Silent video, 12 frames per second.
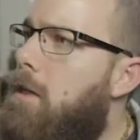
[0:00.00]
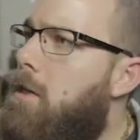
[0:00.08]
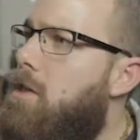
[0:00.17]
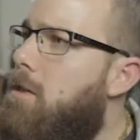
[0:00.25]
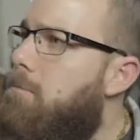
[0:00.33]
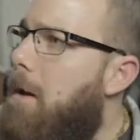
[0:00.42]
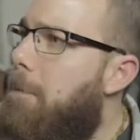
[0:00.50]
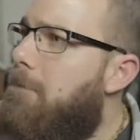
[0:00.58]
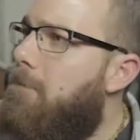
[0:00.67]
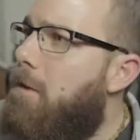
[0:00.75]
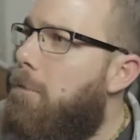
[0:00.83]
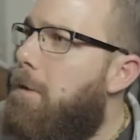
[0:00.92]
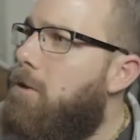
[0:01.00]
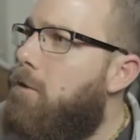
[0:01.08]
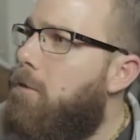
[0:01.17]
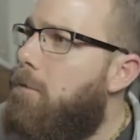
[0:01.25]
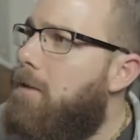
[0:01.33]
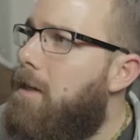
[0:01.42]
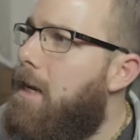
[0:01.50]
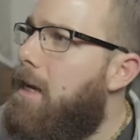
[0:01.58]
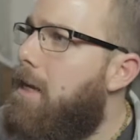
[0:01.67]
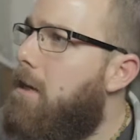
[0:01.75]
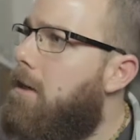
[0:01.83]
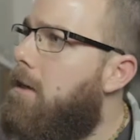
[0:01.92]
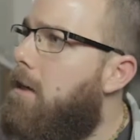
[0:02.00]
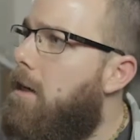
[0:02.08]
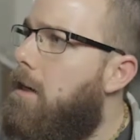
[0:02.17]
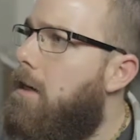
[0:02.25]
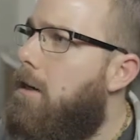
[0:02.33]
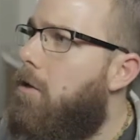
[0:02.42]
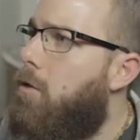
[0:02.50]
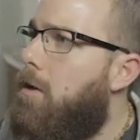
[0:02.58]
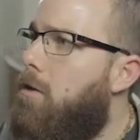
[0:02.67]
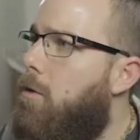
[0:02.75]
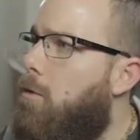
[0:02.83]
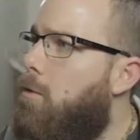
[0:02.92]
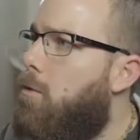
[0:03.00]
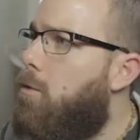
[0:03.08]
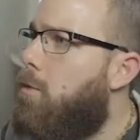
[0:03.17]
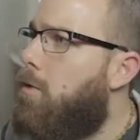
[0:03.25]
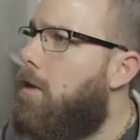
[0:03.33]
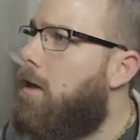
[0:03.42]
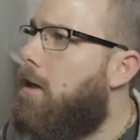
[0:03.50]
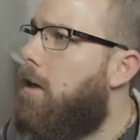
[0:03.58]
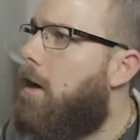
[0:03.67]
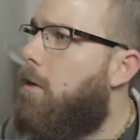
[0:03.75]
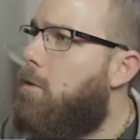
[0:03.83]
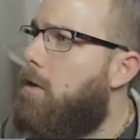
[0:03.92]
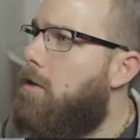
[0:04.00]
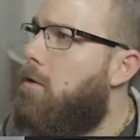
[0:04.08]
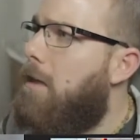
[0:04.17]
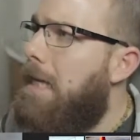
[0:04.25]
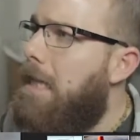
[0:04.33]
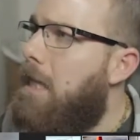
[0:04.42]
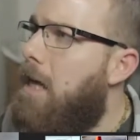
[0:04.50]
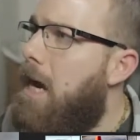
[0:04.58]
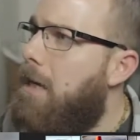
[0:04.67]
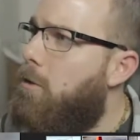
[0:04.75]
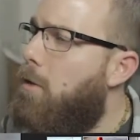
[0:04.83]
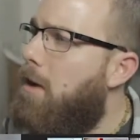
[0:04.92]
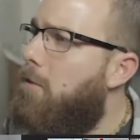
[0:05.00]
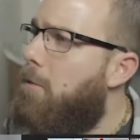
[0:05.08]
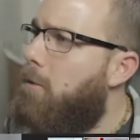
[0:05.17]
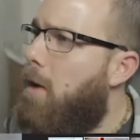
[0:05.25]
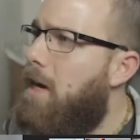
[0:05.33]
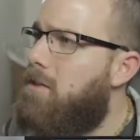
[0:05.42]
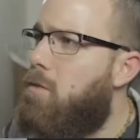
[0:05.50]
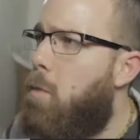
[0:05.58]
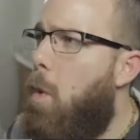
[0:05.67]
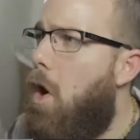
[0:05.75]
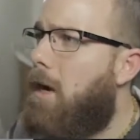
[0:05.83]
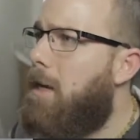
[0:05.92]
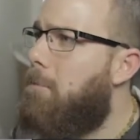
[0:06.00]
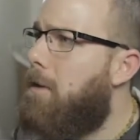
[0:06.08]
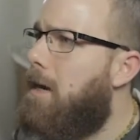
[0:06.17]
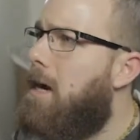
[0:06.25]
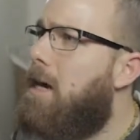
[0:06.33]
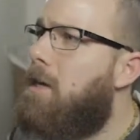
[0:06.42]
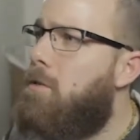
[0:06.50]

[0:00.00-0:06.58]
This is my favorite picture from today, although I really don't like the line created from the grass and walking behind.